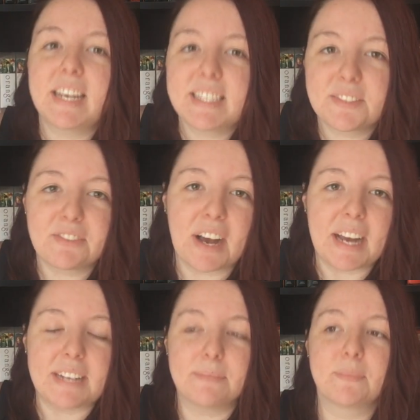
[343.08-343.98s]
It's
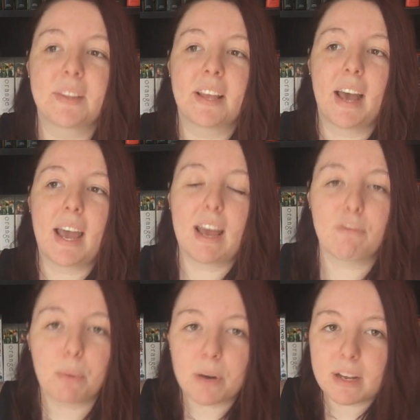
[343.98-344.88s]
fine. I
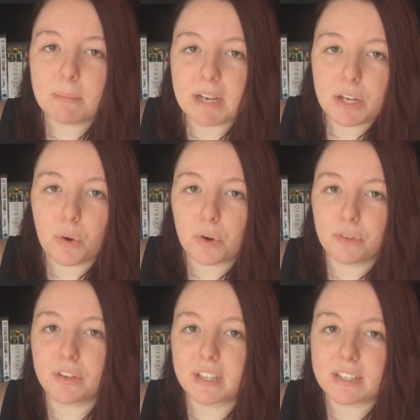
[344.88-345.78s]
have pretty
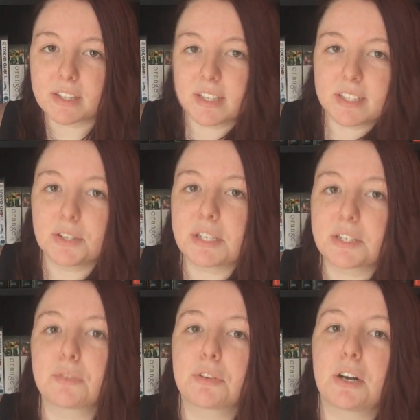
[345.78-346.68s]
mediocre feelings on the
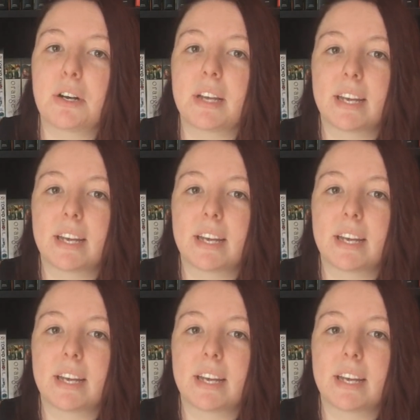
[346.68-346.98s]
series overall,